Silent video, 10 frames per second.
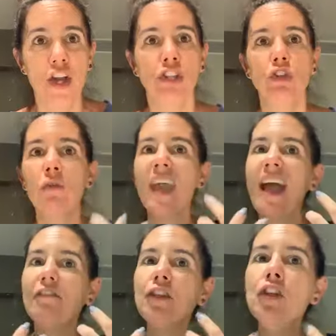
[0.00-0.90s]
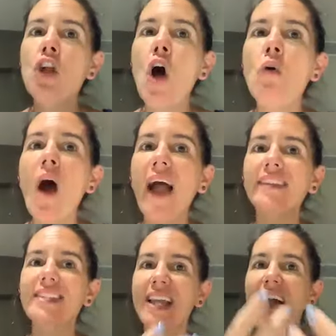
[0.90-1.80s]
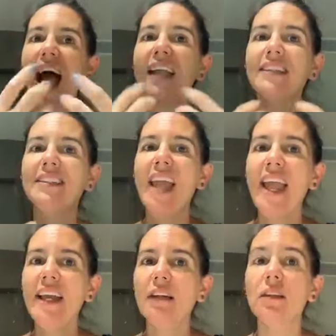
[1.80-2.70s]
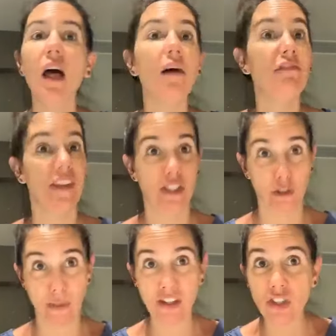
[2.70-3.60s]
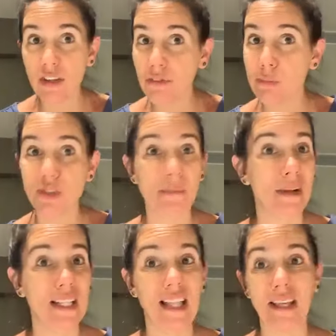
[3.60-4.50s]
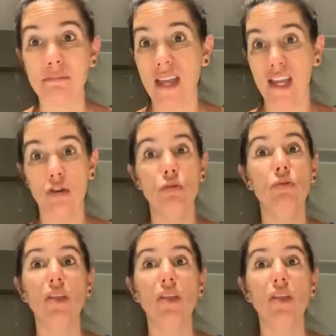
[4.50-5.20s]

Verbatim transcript: So they have no idea how to take love, especially from somebody like me who